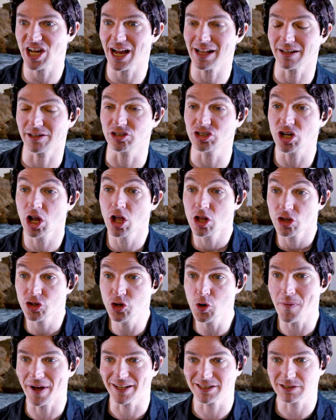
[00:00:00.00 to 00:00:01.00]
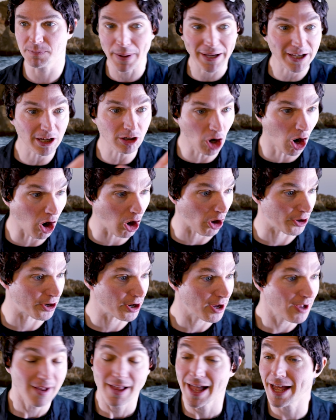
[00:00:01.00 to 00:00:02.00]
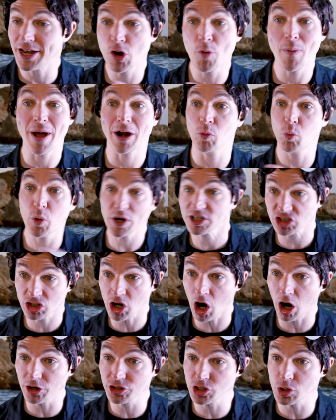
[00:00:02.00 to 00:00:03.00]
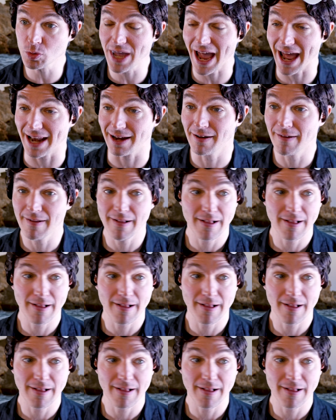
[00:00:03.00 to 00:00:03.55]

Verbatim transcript: challenge, you must pick a card, and no matter which card you get,